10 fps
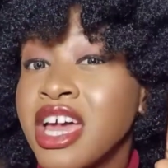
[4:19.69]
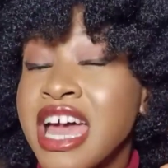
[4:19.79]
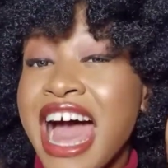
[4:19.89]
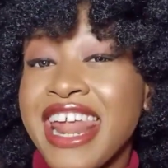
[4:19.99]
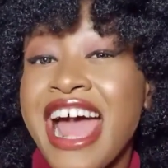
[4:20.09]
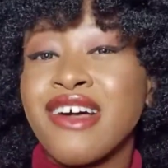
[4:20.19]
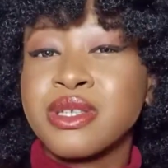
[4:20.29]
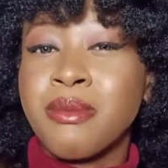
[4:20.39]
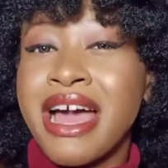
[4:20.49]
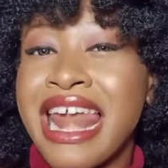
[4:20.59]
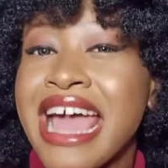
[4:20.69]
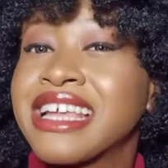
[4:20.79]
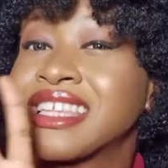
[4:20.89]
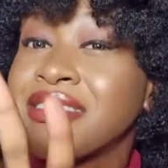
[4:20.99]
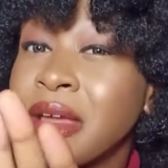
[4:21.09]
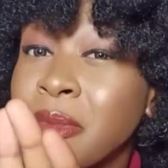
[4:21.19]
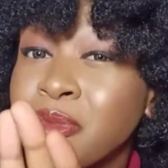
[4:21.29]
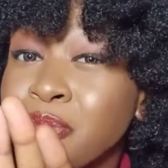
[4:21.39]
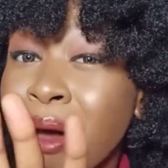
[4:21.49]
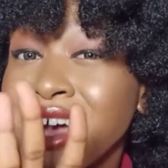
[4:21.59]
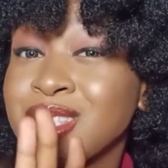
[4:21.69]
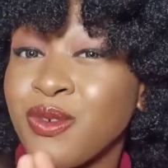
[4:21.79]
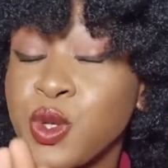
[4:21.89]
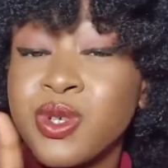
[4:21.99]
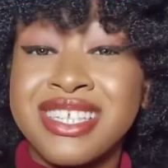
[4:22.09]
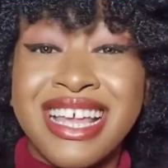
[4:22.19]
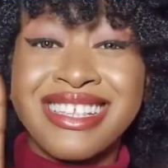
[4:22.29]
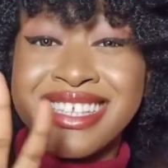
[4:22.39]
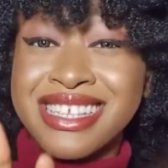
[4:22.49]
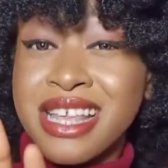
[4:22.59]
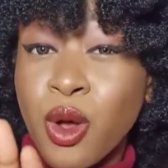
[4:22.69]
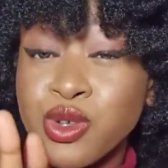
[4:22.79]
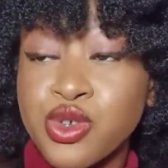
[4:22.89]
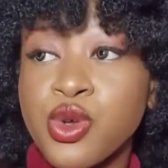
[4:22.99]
and I have to buy like 3 packs of it, which is like 6,000.